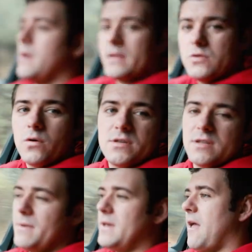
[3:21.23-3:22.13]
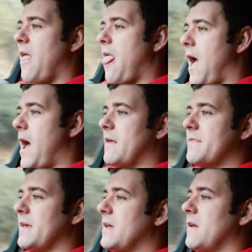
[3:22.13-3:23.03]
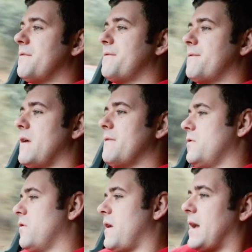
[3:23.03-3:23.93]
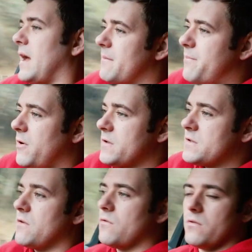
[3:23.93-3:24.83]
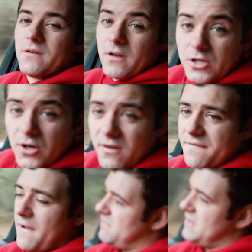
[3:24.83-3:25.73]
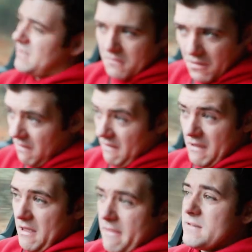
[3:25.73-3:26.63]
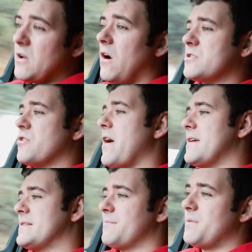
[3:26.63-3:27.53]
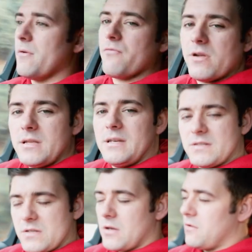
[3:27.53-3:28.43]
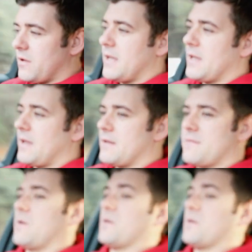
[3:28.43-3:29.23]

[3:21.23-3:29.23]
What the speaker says: It talks to me, and I think if you're that kind of person or you've got a young family, this car's great. And people really need to start looking at